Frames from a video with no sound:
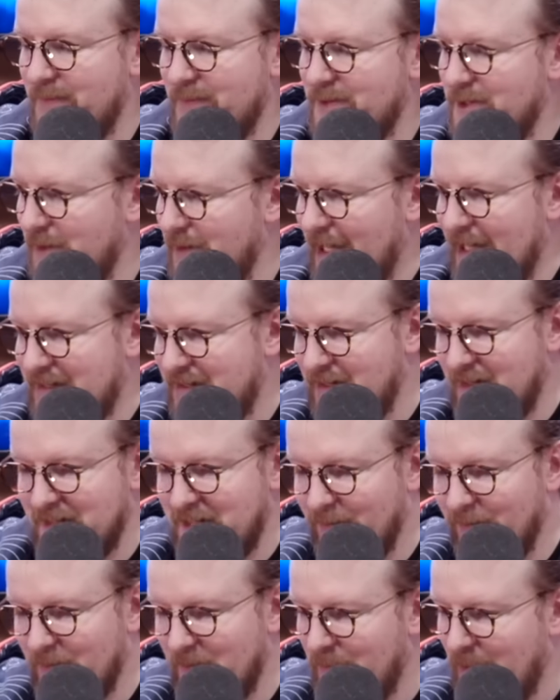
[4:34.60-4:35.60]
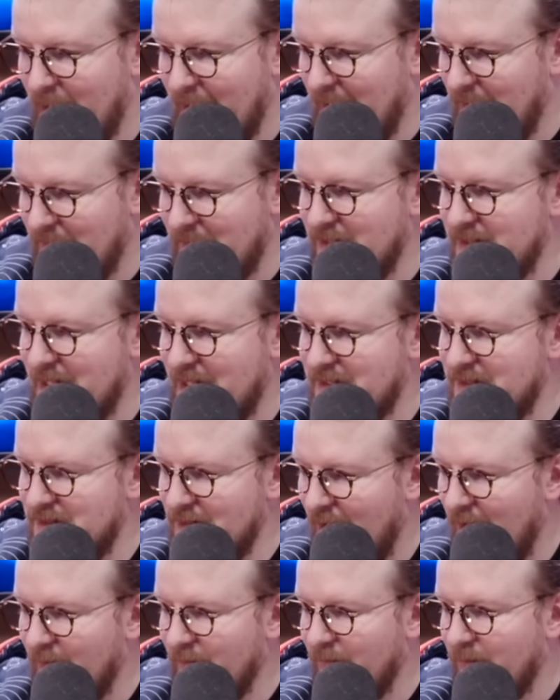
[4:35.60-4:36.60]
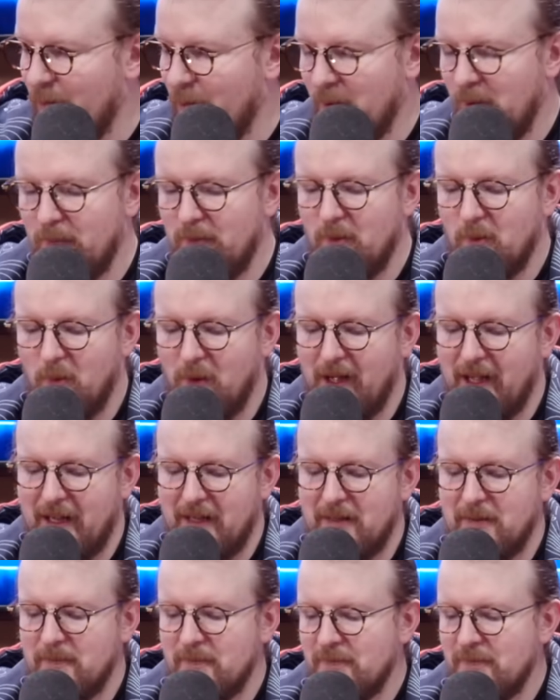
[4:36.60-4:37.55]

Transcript: So that's a different pile, because that's non-foil but wide.